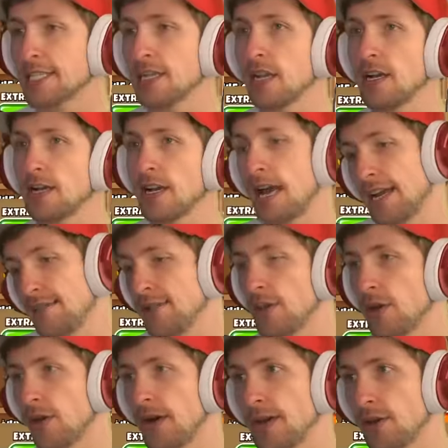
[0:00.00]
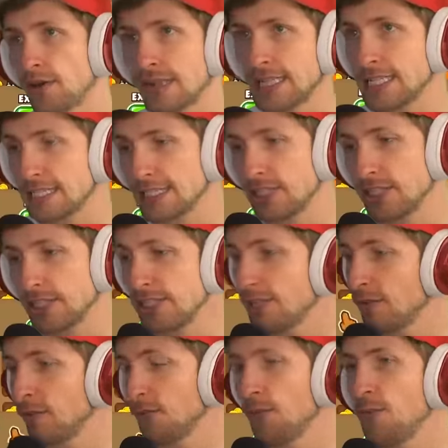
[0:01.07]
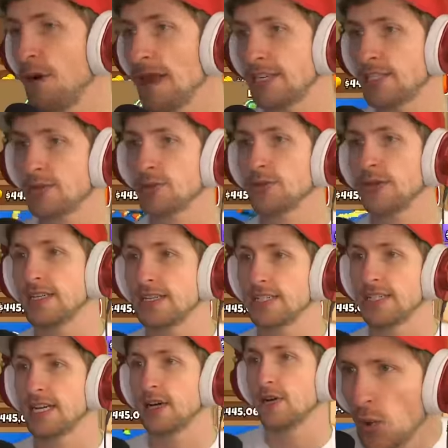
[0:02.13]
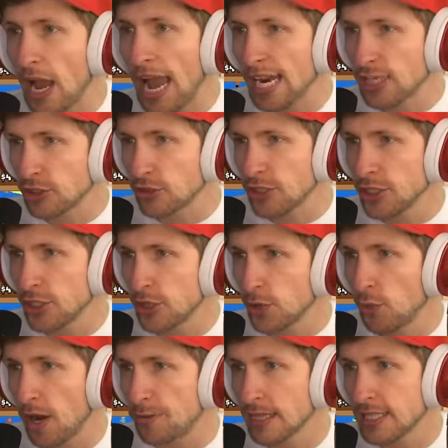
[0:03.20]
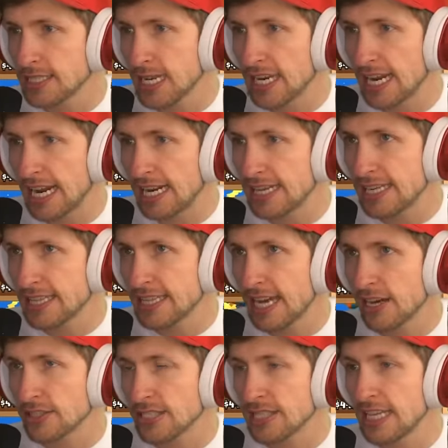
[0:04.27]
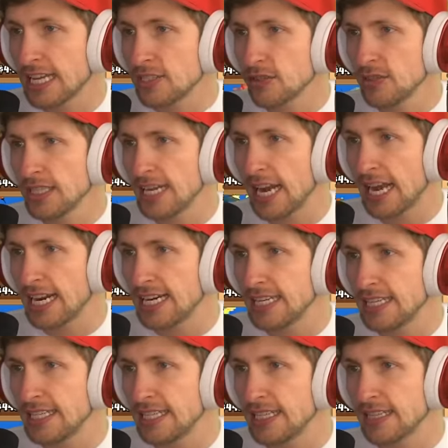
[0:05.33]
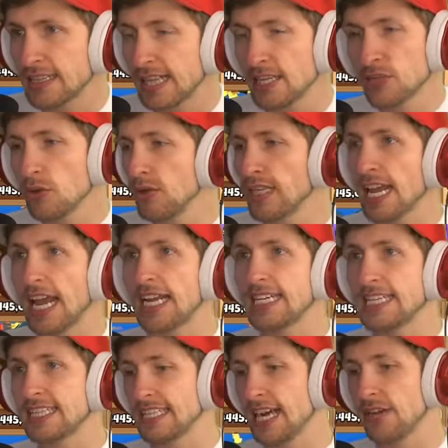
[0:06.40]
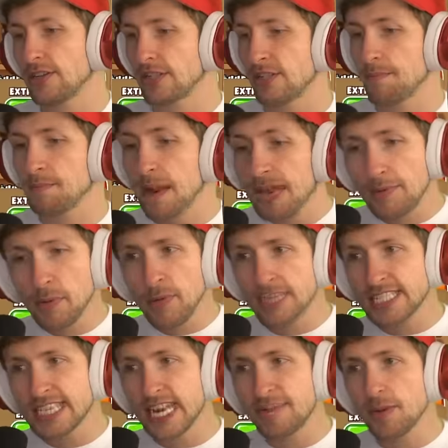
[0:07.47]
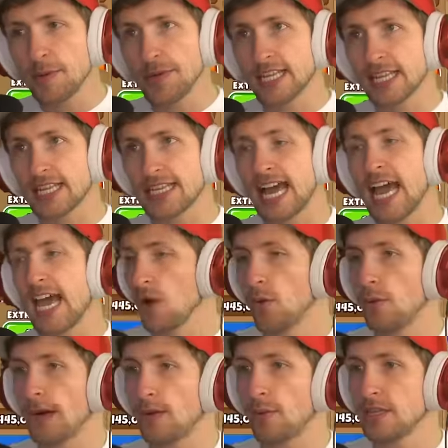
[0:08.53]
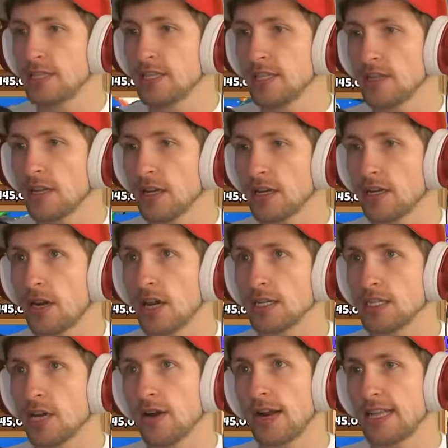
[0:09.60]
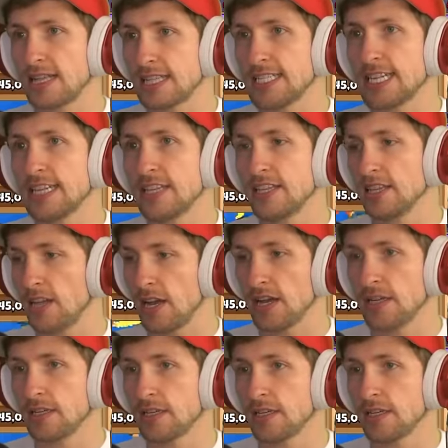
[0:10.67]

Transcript: luck, even though I know that's just way too crazy now. Extra new weapon. Is that 80,000? That's only 80. That's only 80,000. Maybe we save up and get that. Wait, what's the luck cost? Okay, let's get the luck.